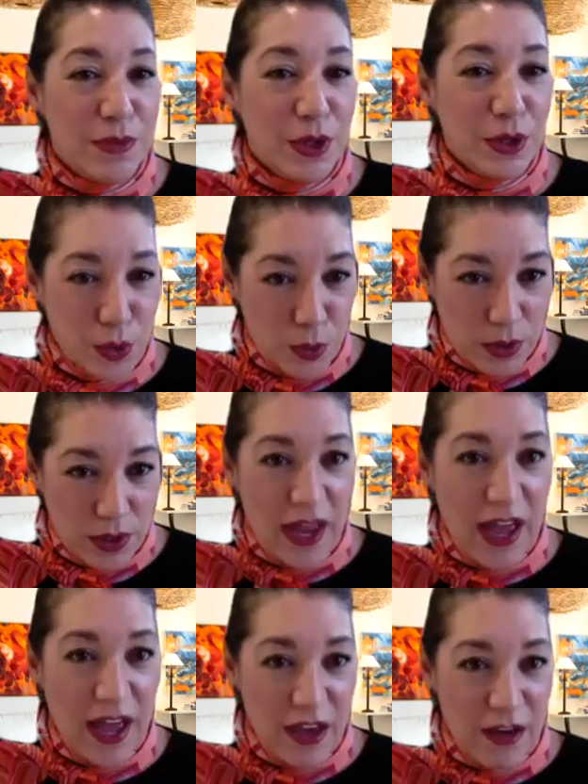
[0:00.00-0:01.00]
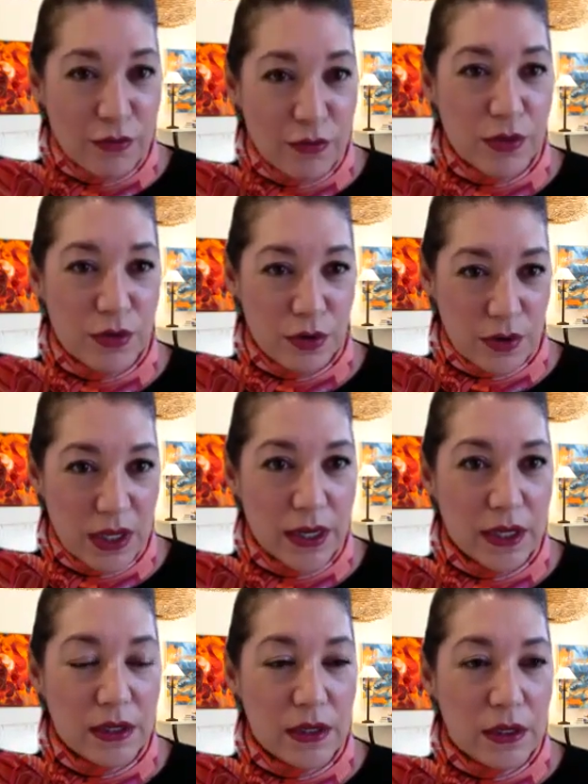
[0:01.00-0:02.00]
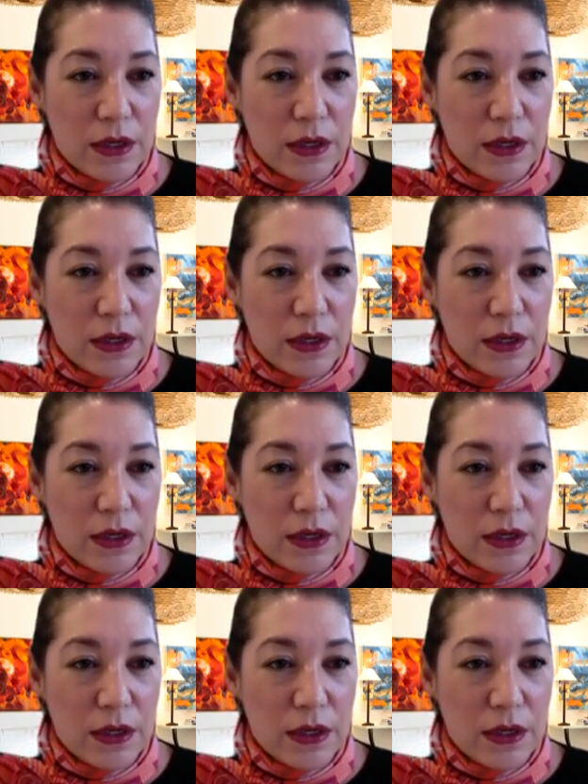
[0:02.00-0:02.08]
that you want to have with your client.